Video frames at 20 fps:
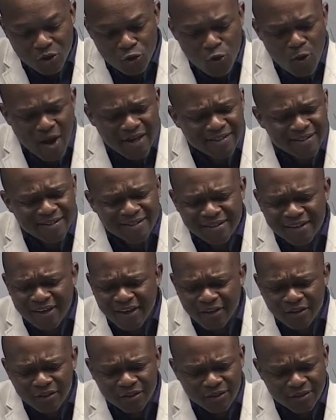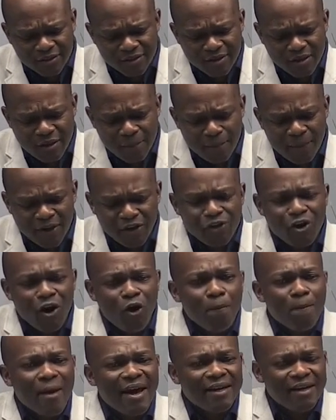Who has skills but
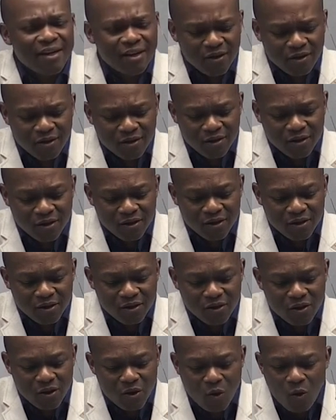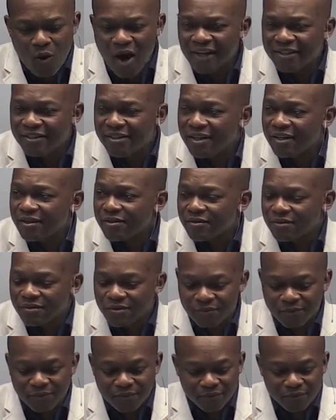no money or ideas?